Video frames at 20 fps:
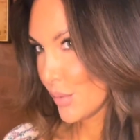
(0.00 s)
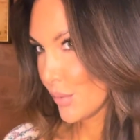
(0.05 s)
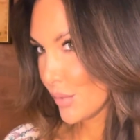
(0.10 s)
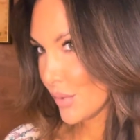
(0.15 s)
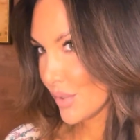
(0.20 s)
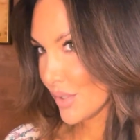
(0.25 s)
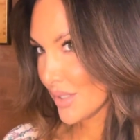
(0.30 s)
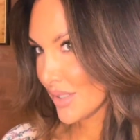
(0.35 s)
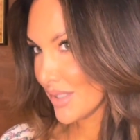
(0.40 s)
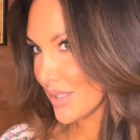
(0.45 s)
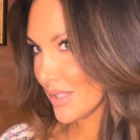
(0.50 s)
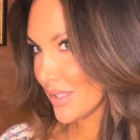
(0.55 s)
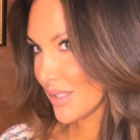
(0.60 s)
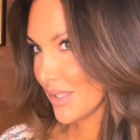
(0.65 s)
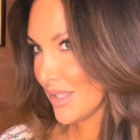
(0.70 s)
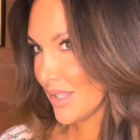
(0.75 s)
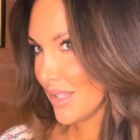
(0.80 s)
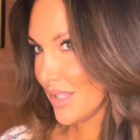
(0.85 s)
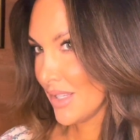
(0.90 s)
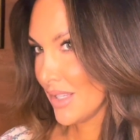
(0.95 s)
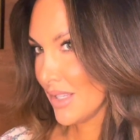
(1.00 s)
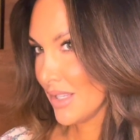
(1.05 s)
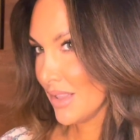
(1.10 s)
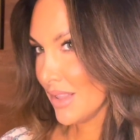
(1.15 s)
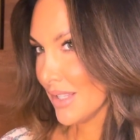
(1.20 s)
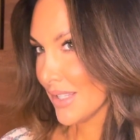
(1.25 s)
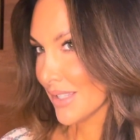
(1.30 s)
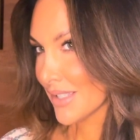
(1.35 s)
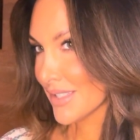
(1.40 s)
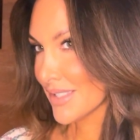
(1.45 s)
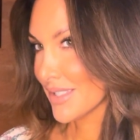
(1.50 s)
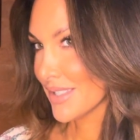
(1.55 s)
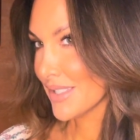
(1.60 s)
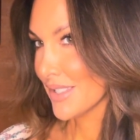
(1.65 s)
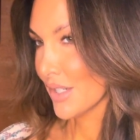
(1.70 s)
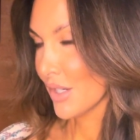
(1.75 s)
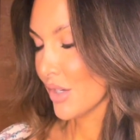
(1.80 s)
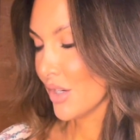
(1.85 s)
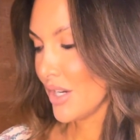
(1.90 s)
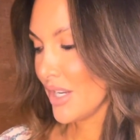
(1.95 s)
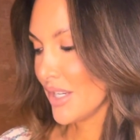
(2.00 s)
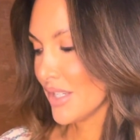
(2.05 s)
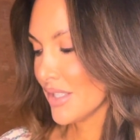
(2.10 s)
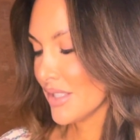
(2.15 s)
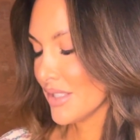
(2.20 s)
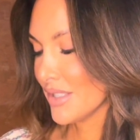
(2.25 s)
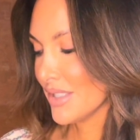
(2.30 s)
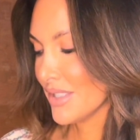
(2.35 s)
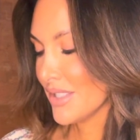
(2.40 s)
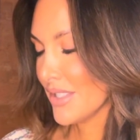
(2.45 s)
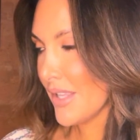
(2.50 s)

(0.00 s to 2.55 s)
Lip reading: would like a cigarette.